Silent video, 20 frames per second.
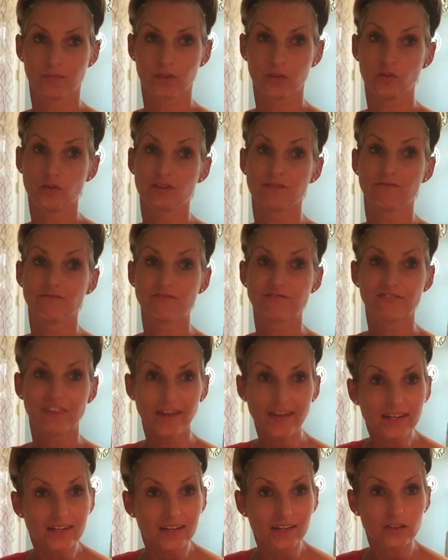you can
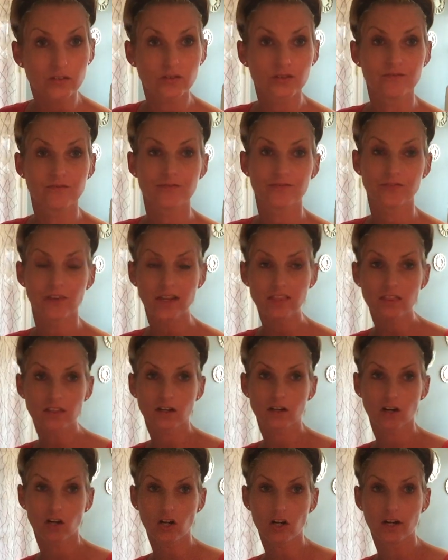fight it, you can fight the
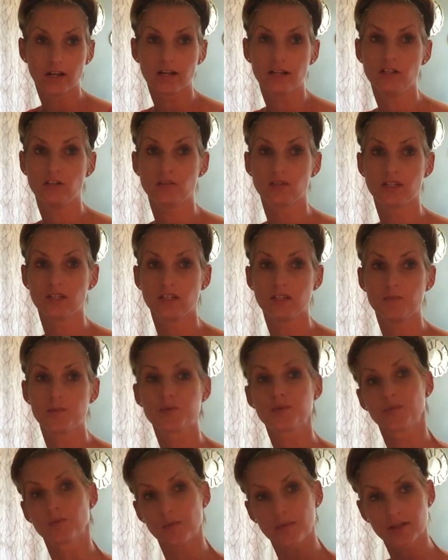current, and you can keep
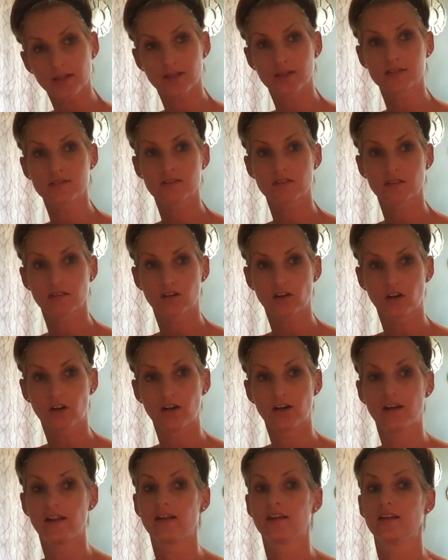swimming against the
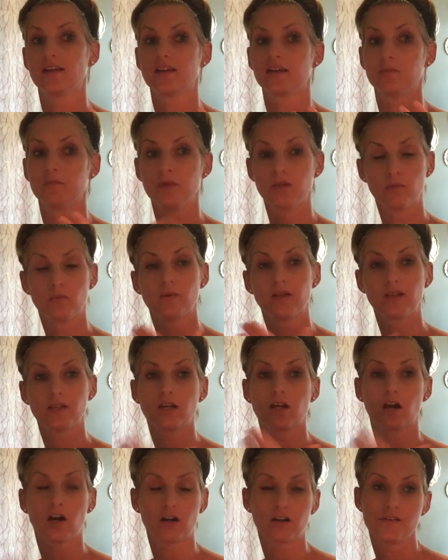current, and it can be really
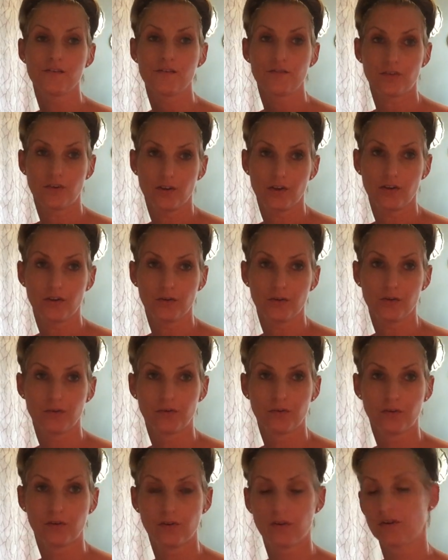hard for you.
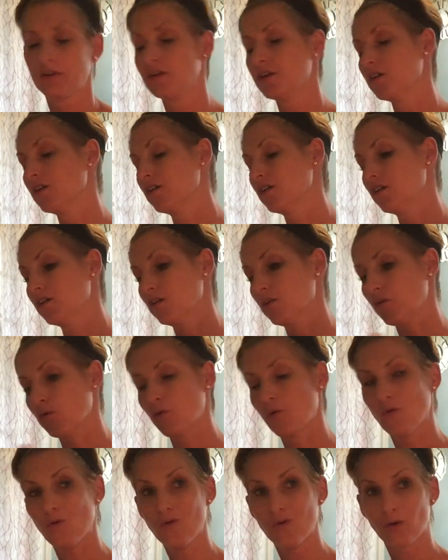
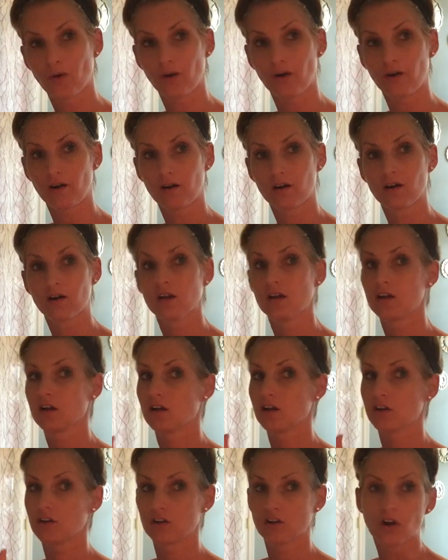Or
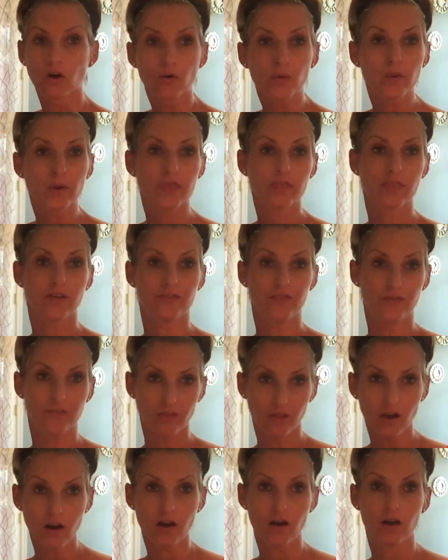go with the
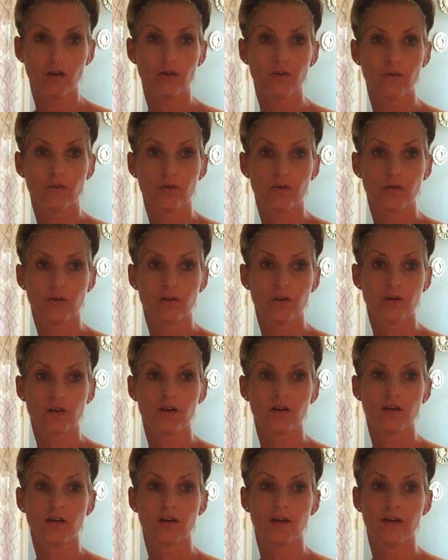flow
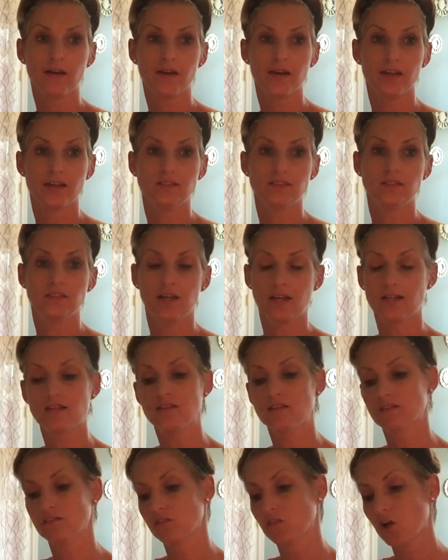
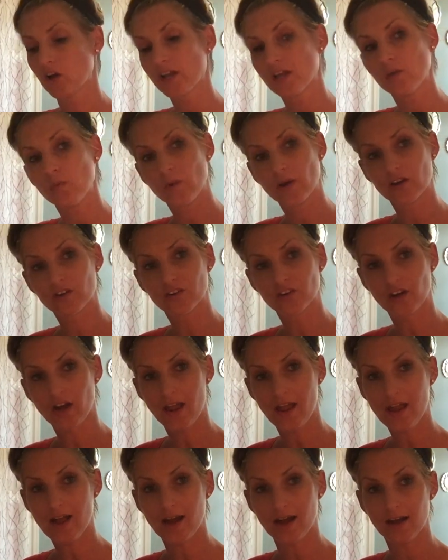and look at where you're
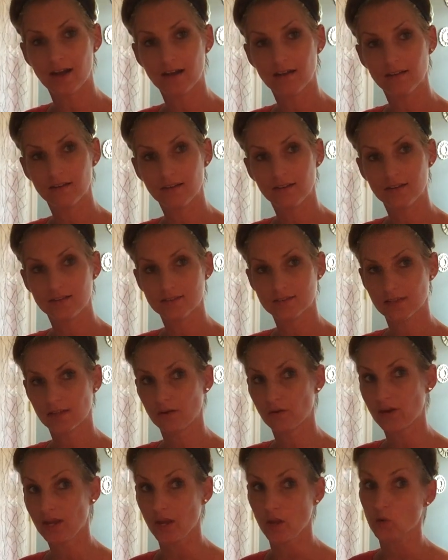at and say,
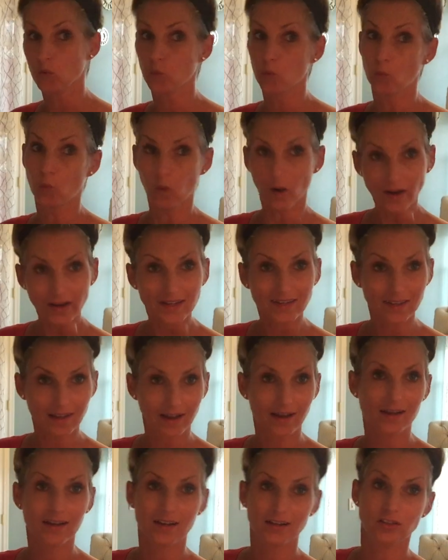okay, what
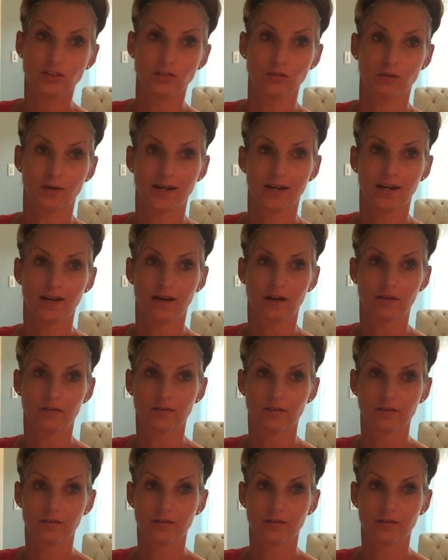can I do right now?